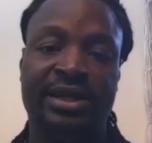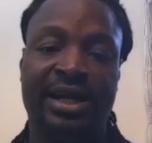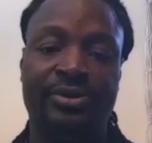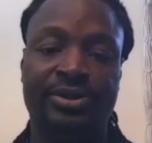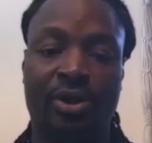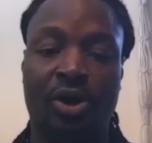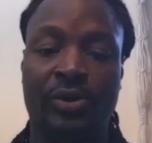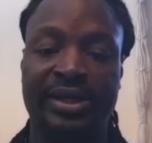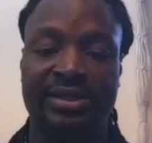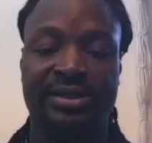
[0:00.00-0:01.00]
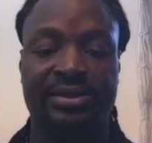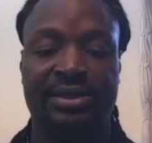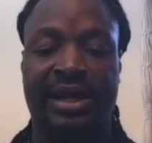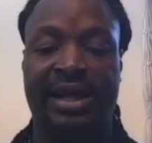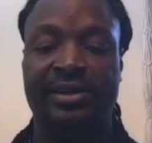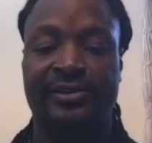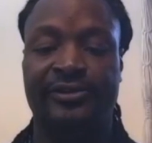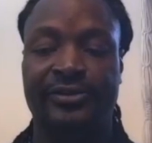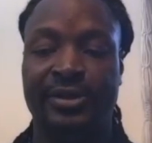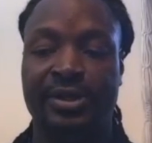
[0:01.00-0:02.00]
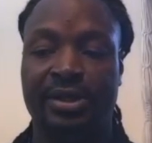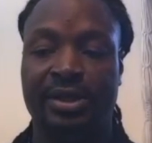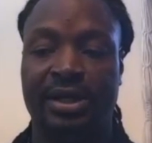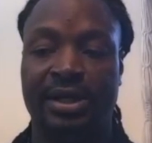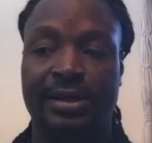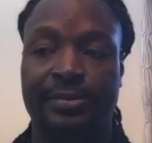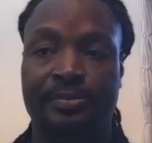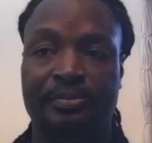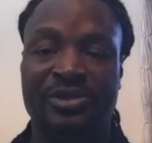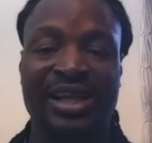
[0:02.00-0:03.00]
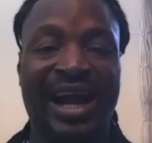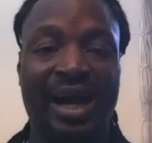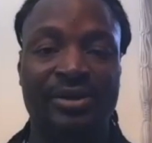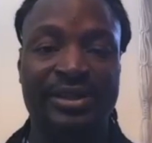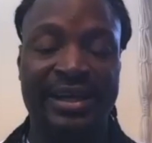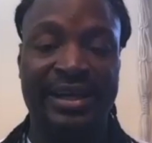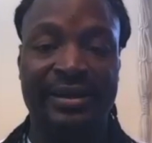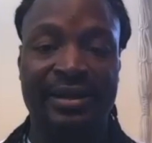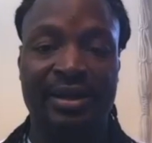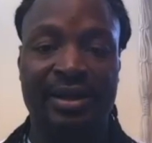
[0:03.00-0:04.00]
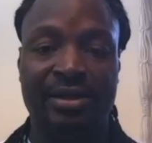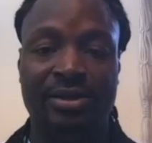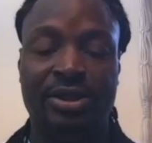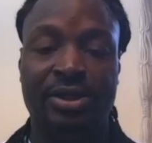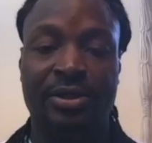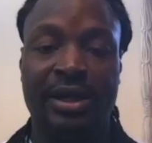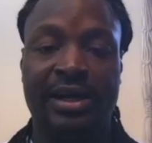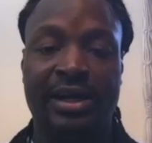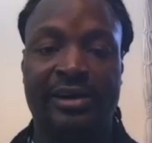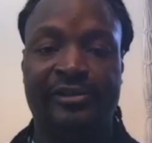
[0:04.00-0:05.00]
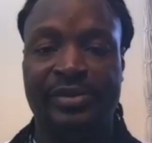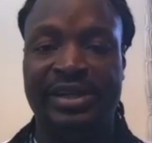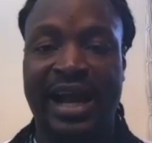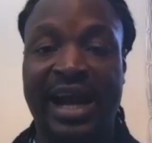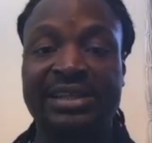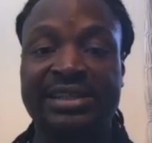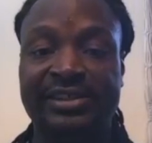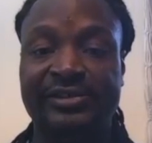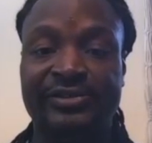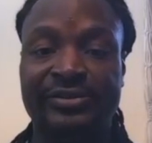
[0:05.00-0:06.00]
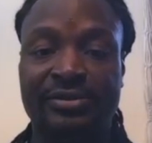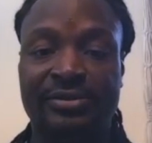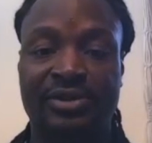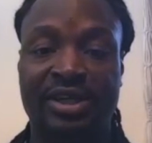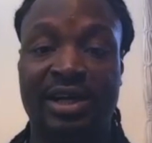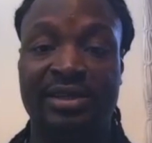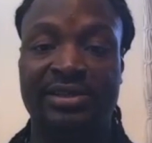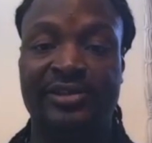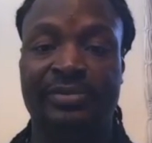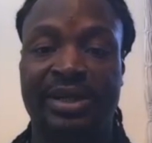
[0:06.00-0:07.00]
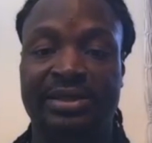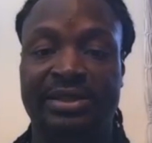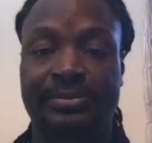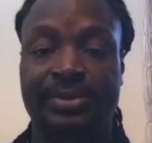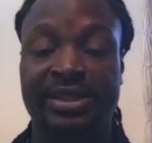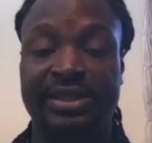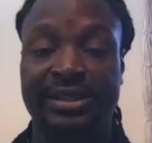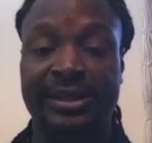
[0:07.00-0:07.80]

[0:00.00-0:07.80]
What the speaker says: I was always kind of out there. So I've been active regardless of my disability.